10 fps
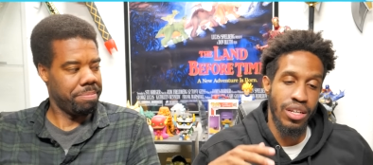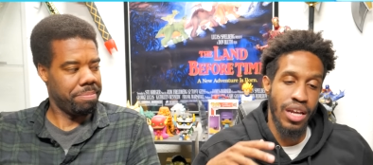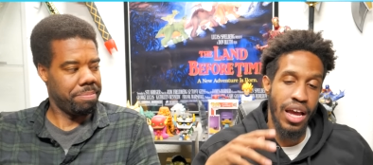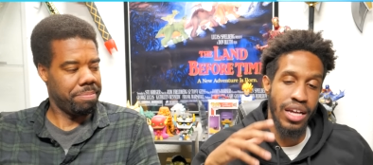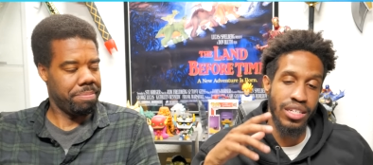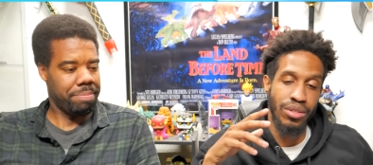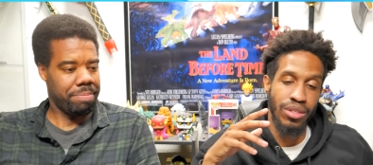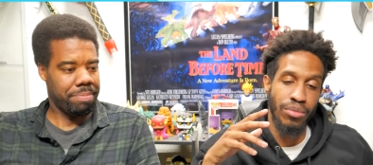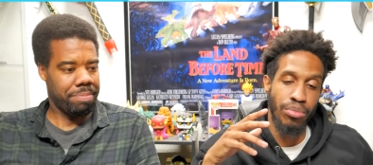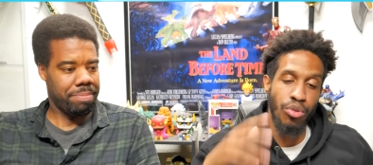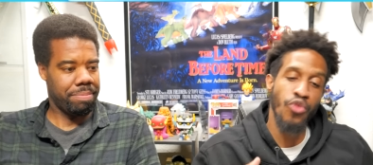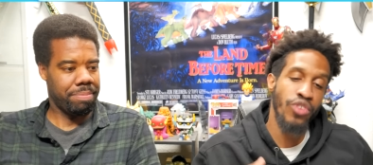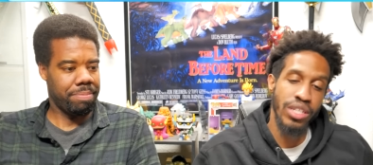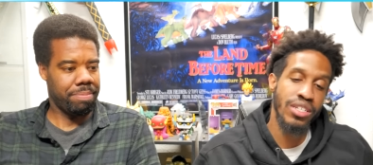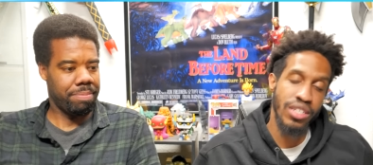Speaker 1: has
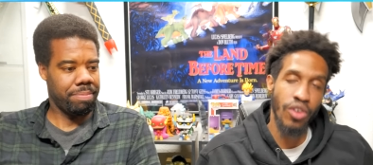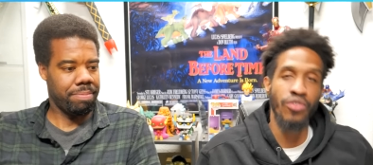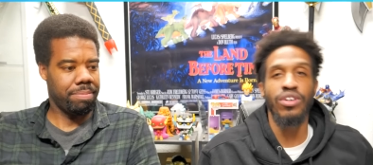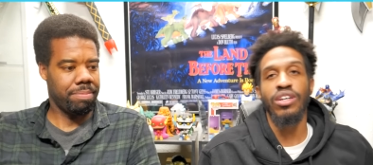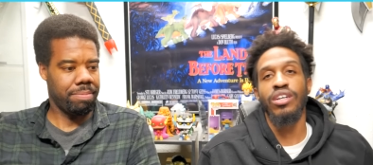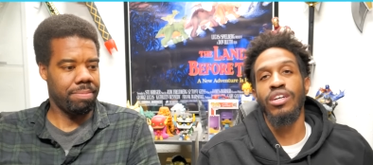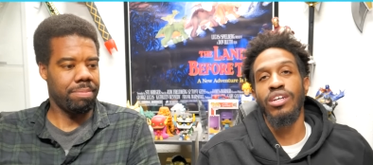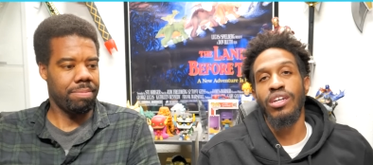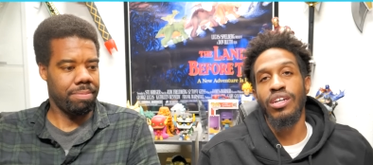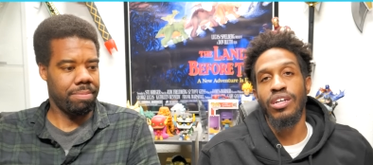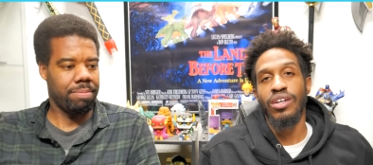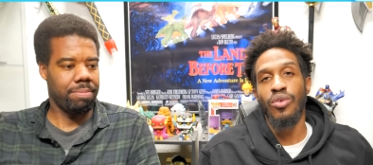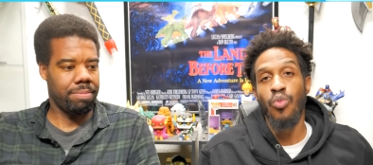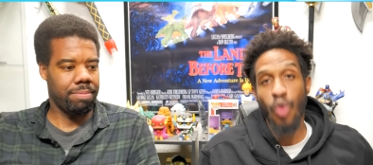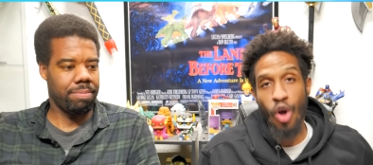proven itself
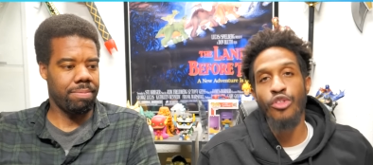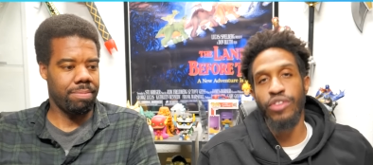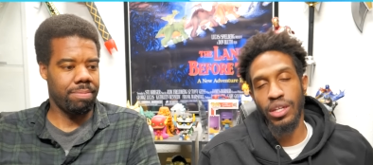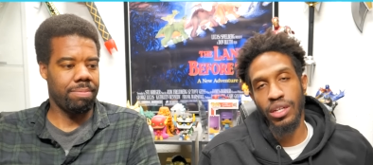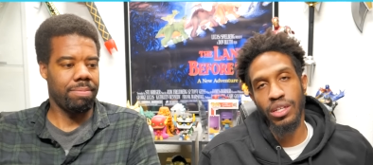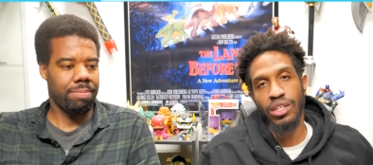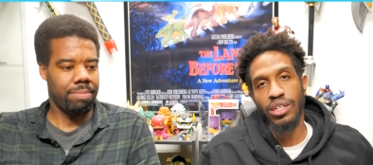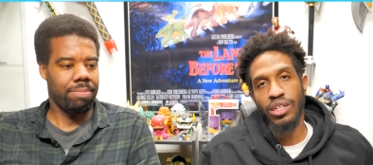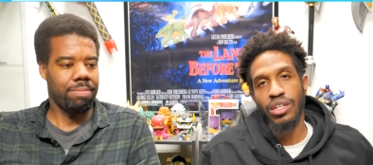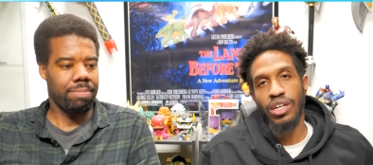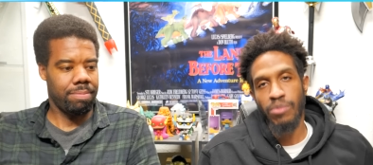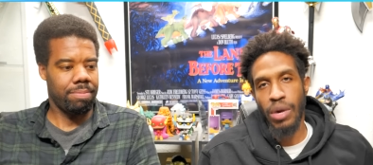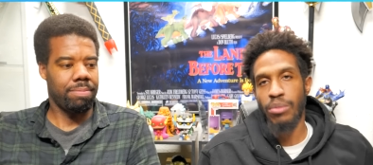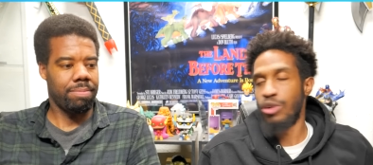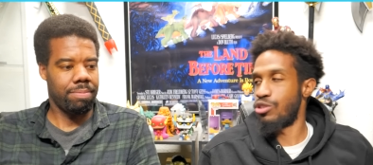worthy of
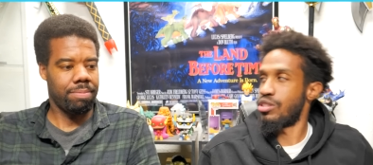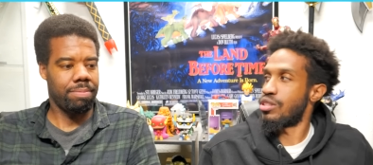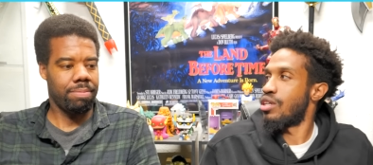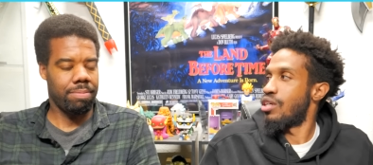my emotions.